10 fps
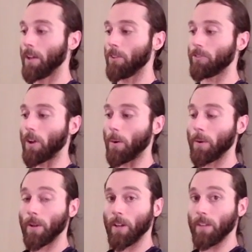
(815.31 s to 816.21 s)
So,
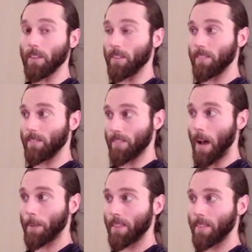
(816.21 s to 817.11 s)
the
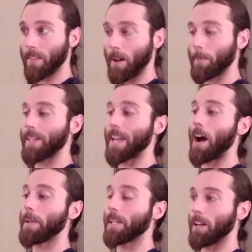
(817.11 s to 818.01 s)
dominant thumb now
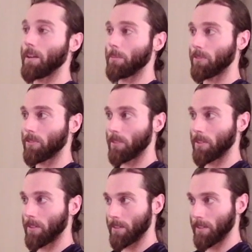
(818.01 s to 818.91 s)
becomes
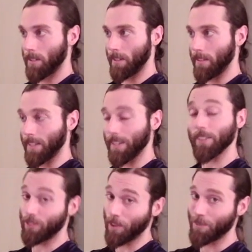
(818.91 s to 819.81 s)
the
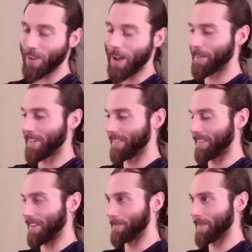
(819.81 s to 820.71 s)
subdominant
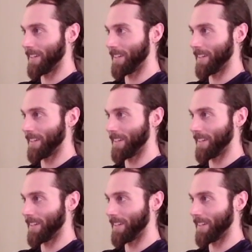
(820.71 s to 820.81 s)
thumb.